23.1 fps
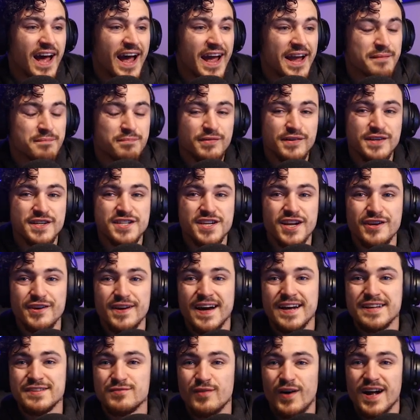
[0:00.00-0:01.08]
I appreciate you
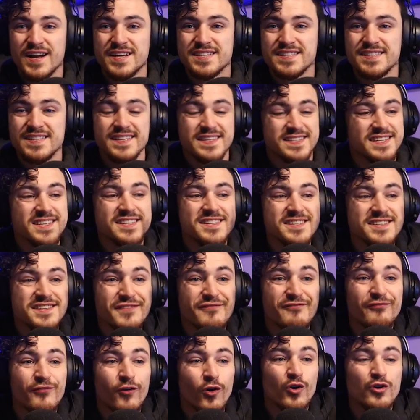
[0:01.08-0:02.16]
guys watching this. This is a
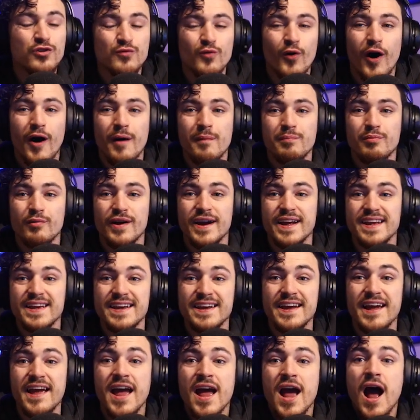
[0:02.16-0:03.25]
fourth wall
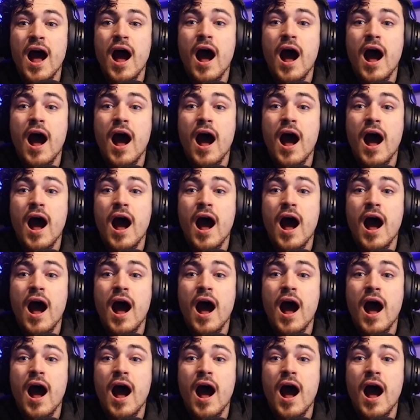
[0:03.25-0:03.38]
breaking,